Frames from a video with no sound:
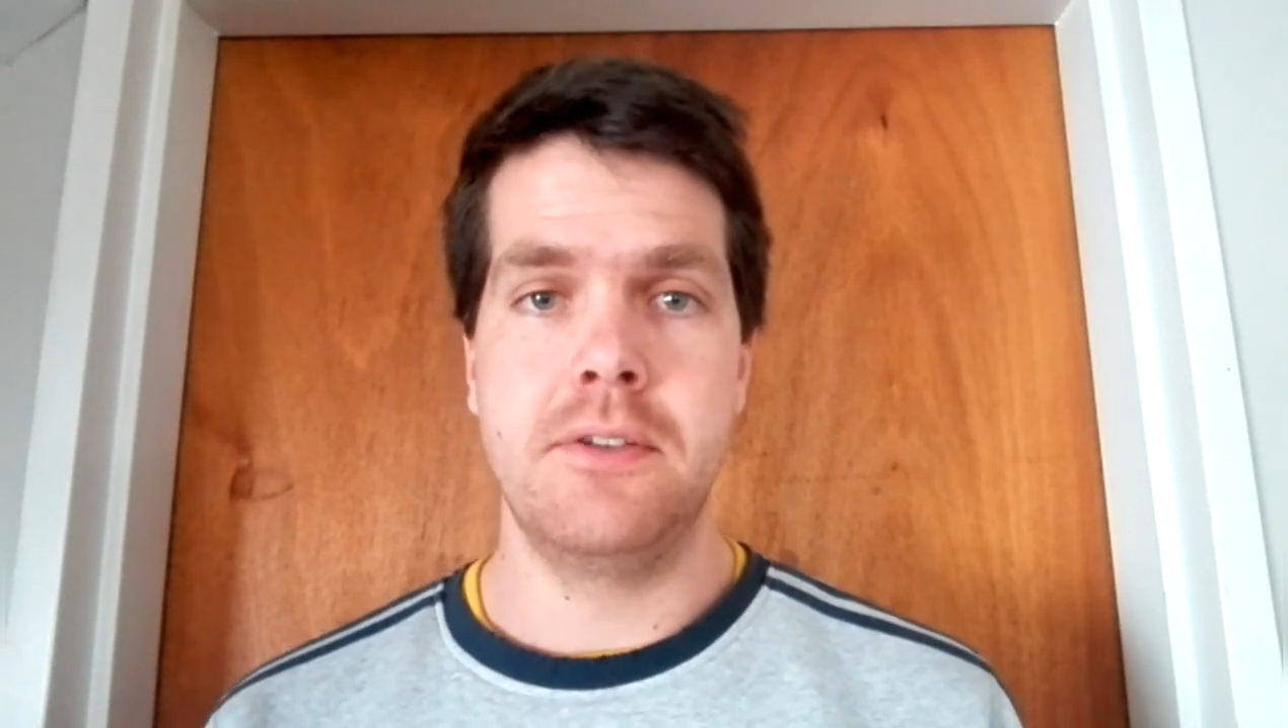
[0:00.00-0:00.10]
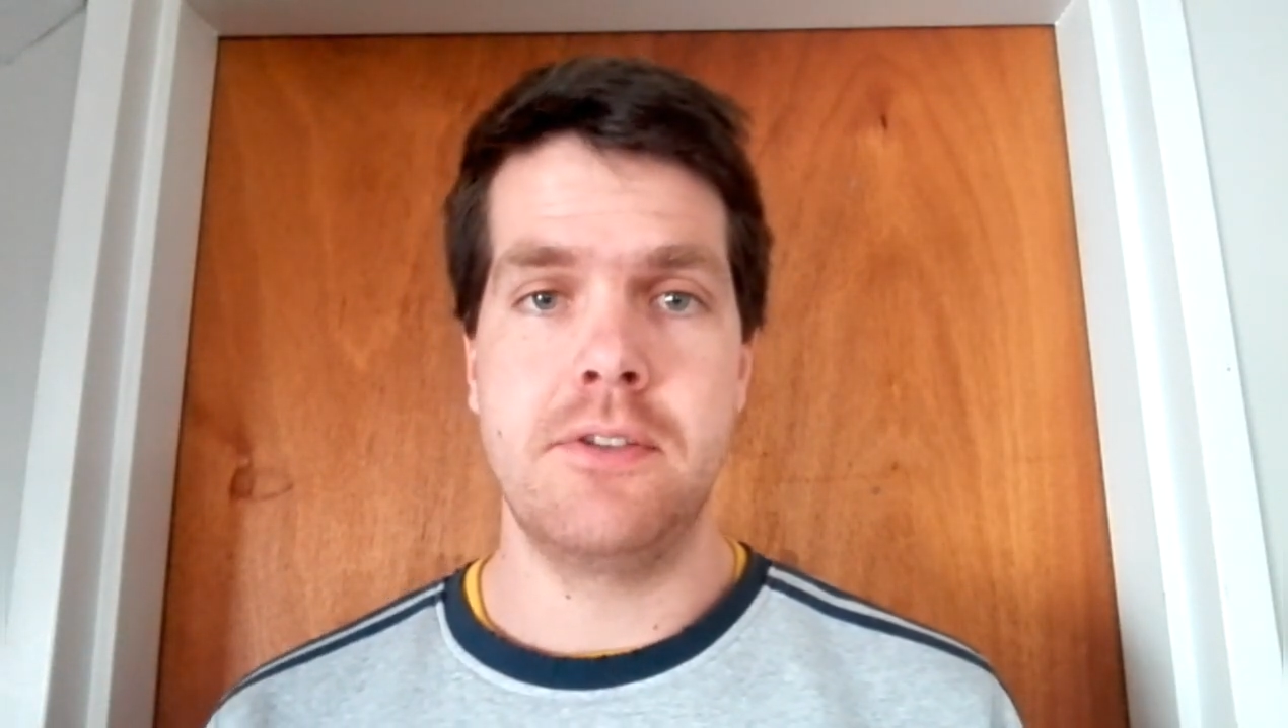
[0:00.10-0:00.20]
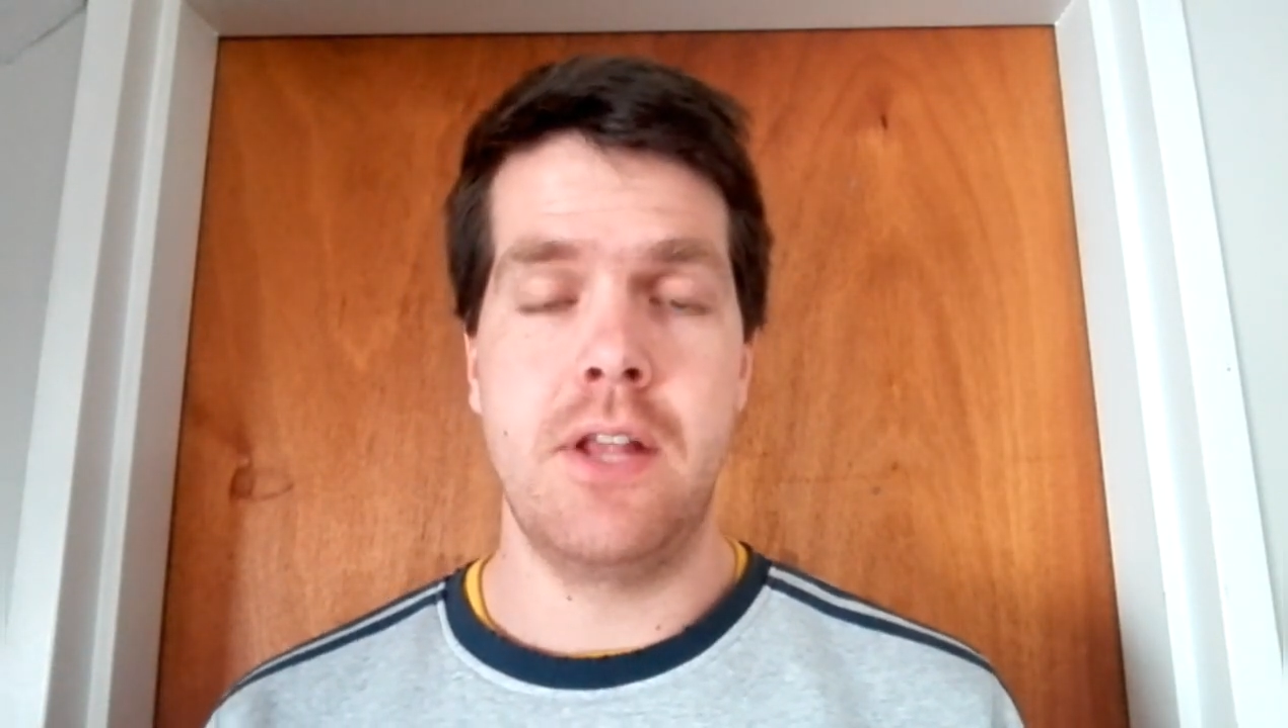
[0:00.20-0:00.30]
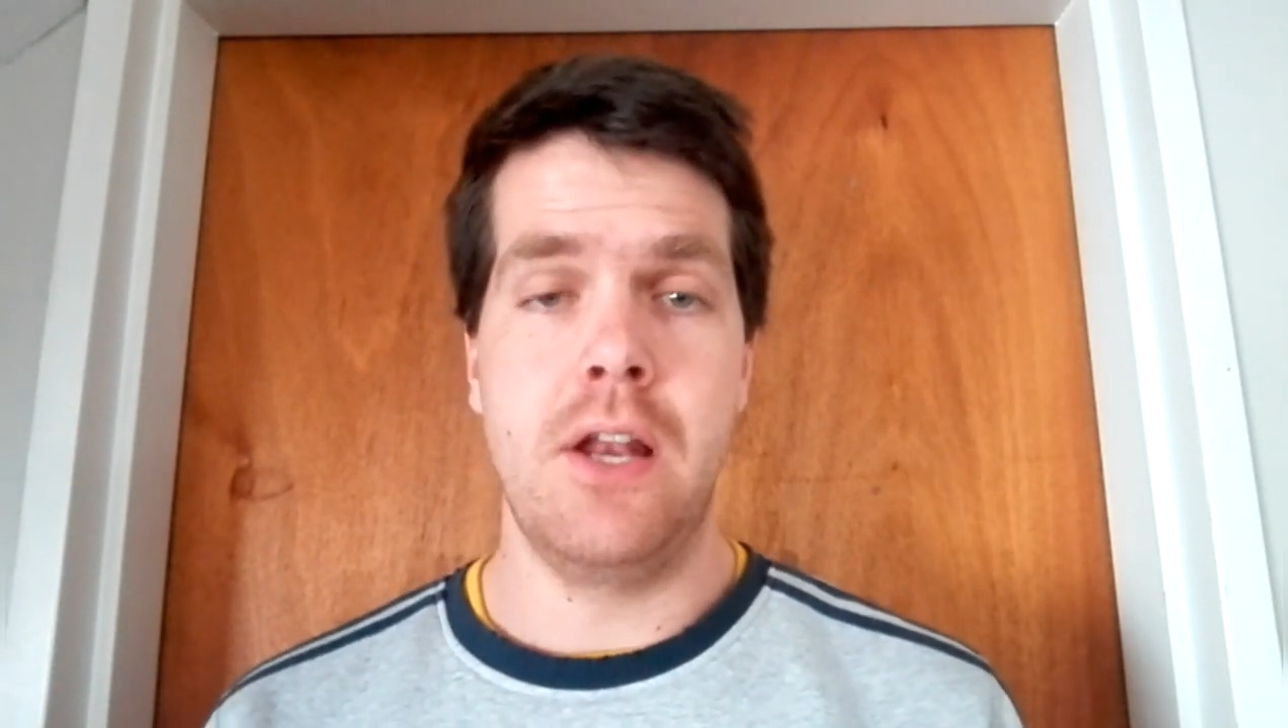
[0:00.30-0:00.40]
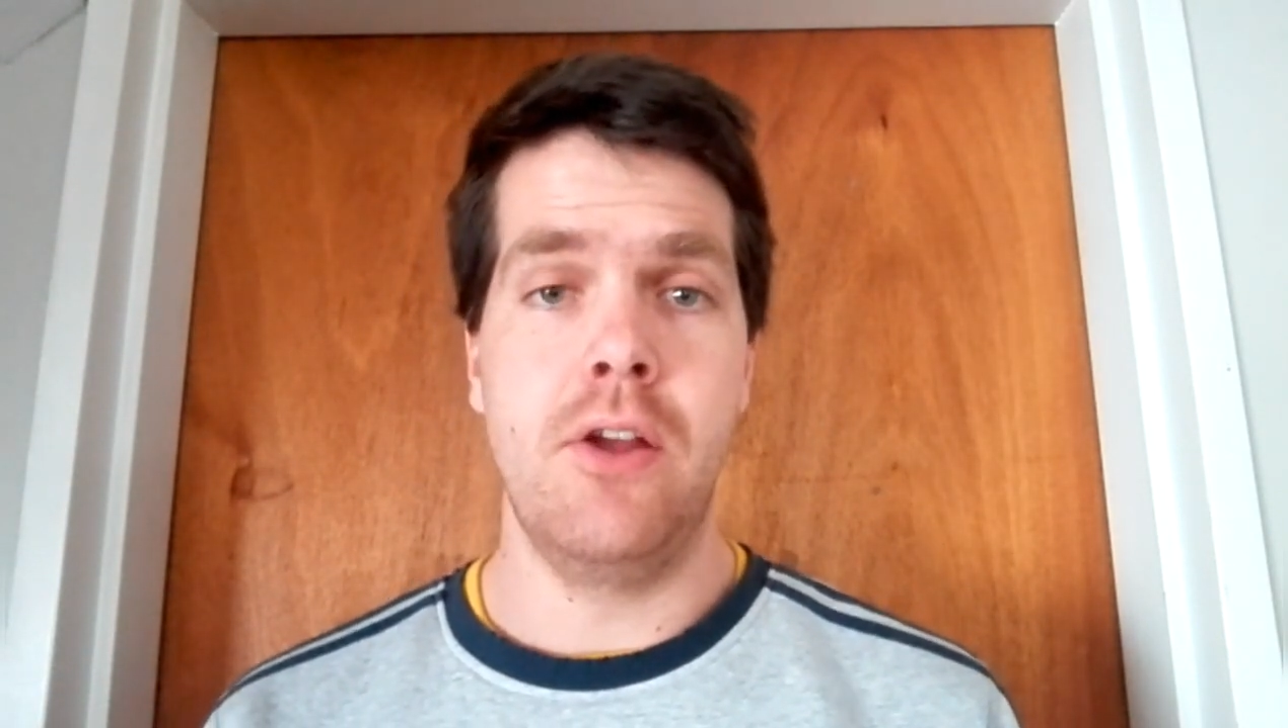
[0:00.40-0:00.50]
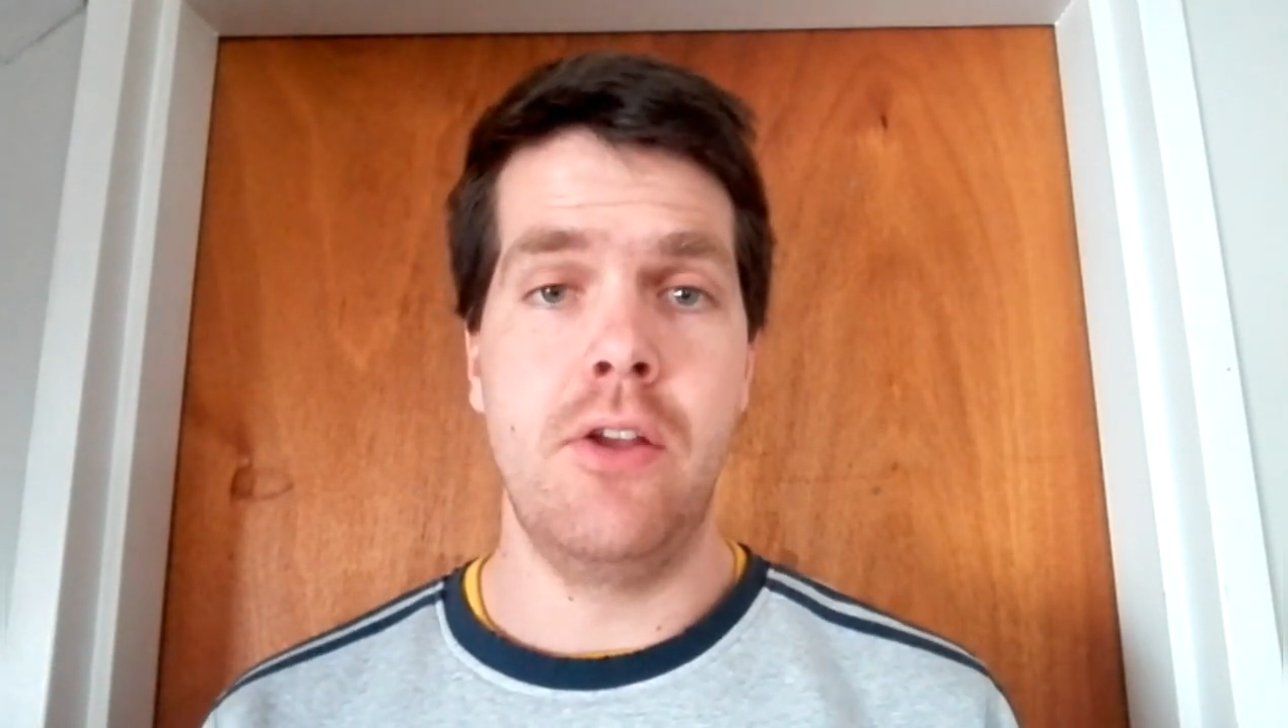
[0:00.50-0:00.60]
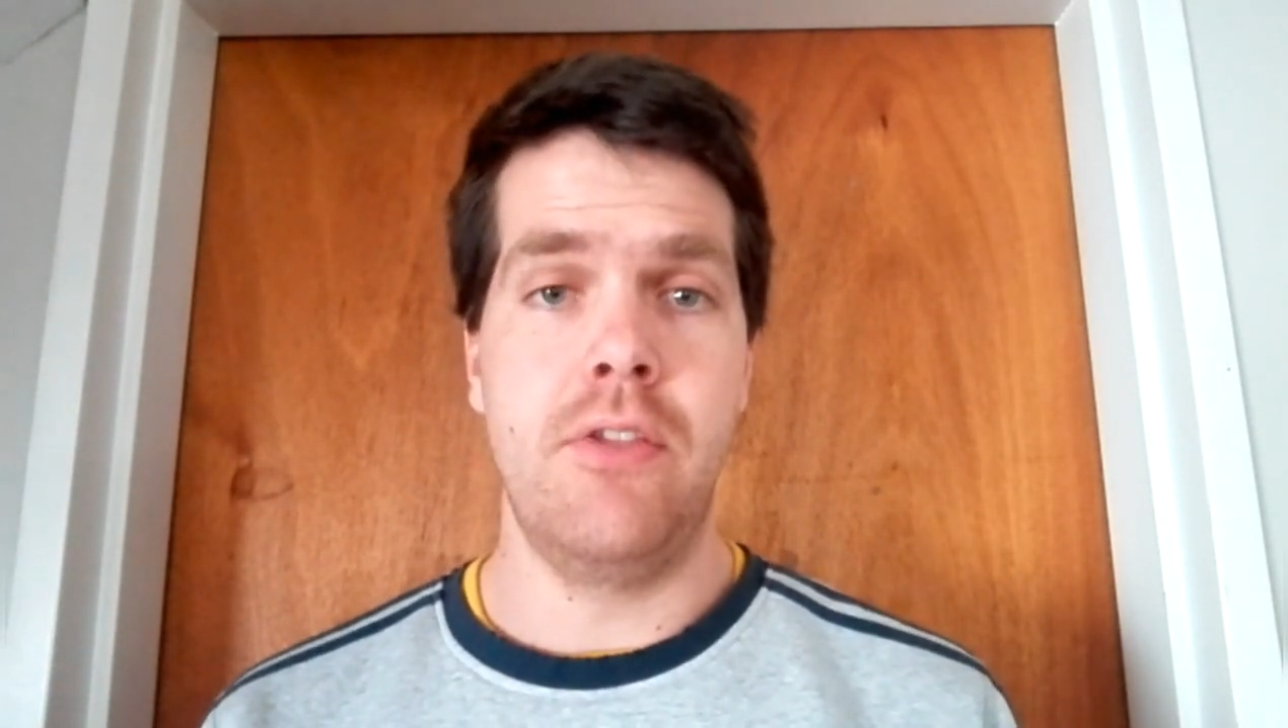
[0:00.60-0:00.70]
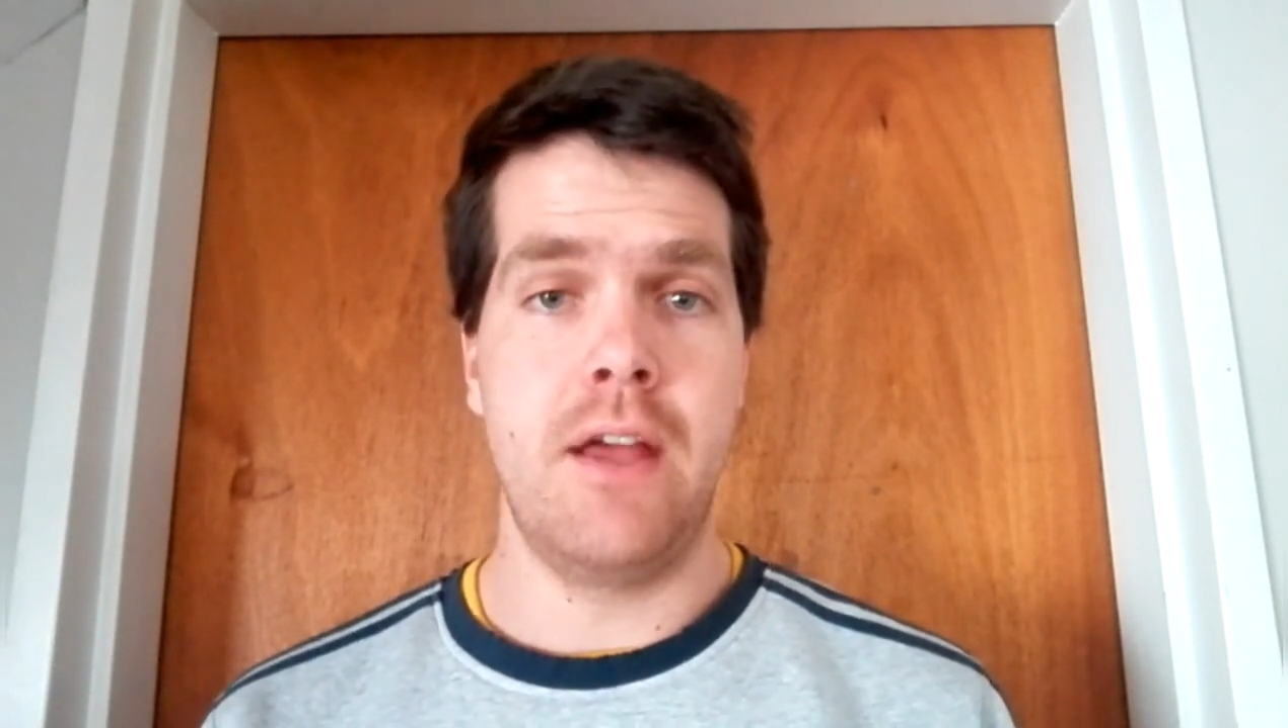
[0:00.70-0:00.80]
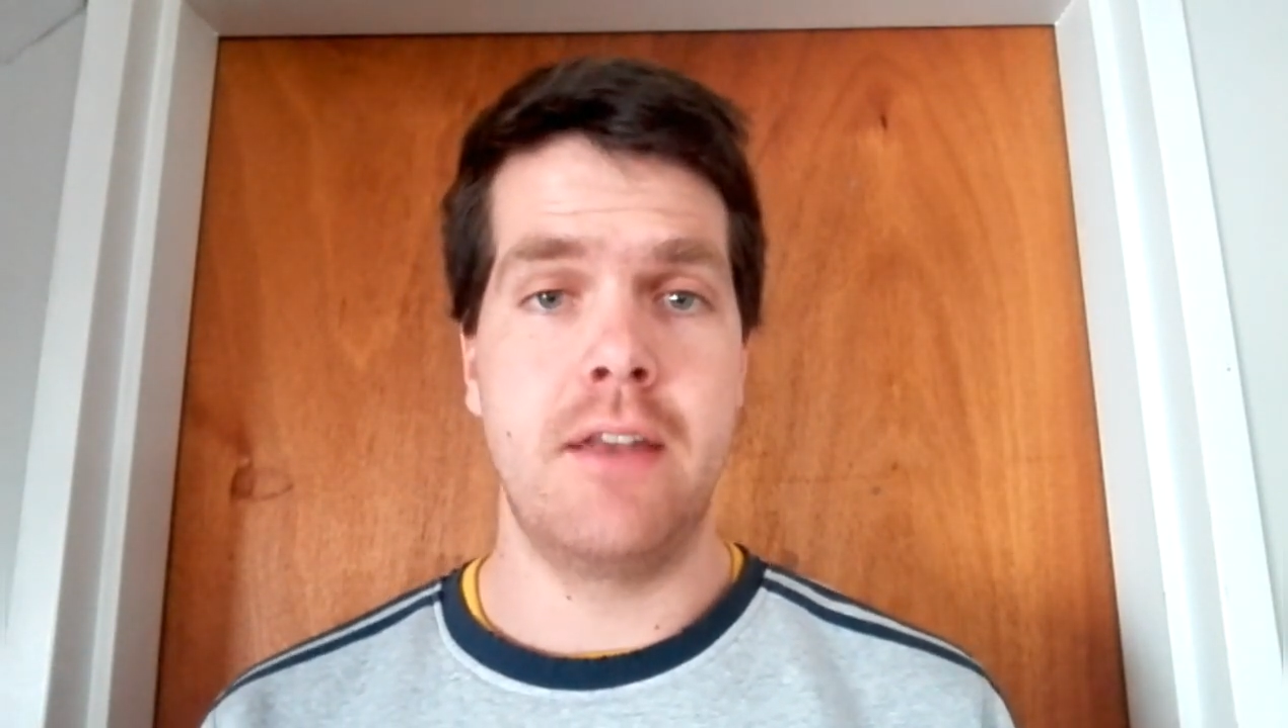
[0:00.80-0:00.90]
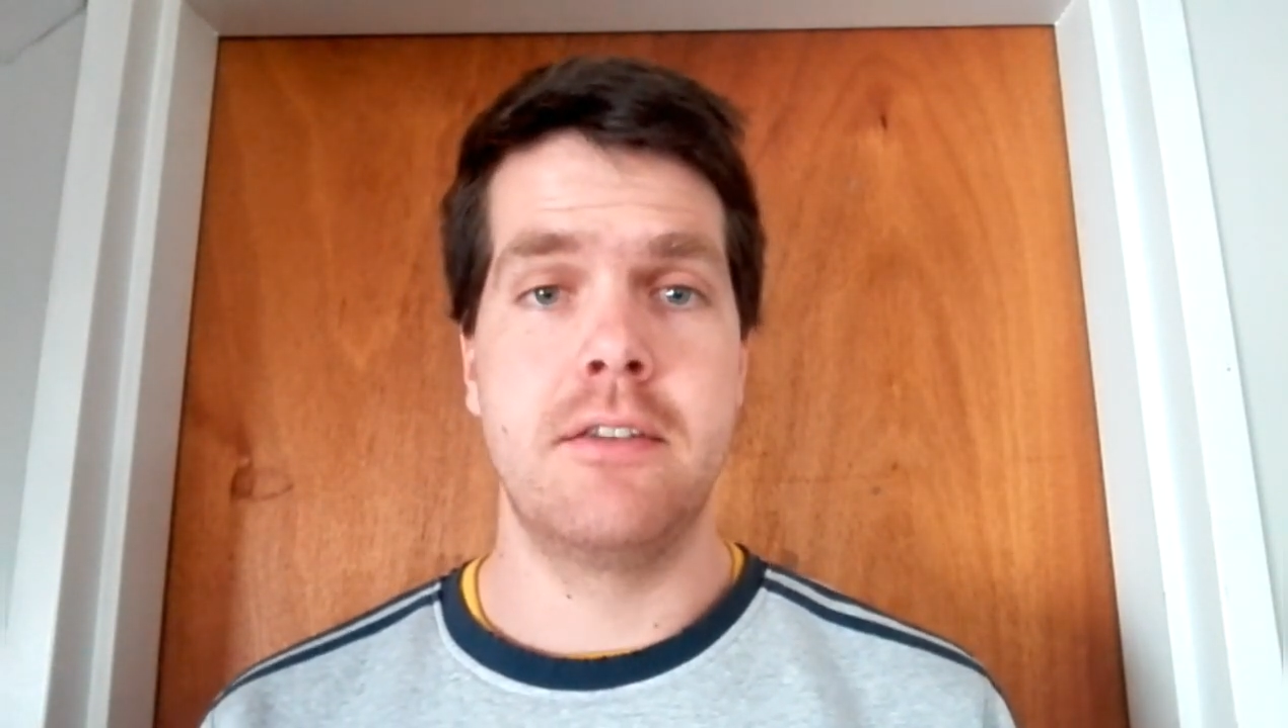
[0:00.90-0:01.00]
So they learn
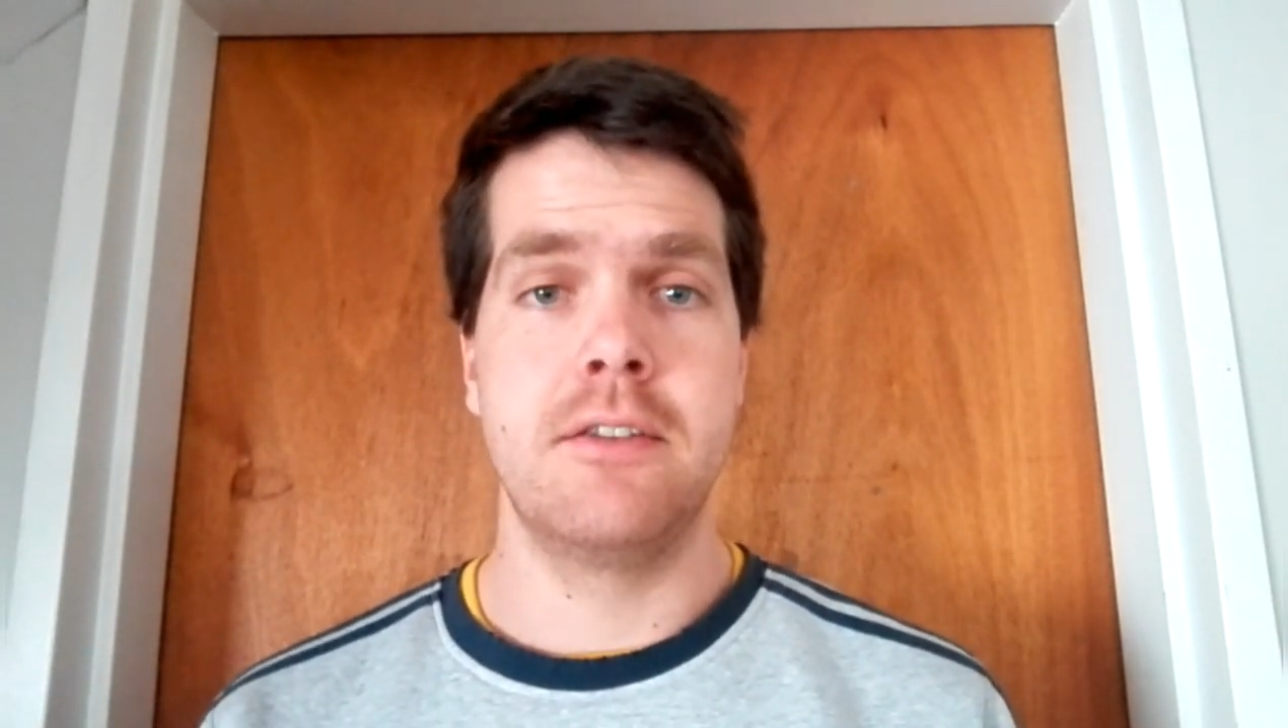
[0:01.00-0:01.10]
that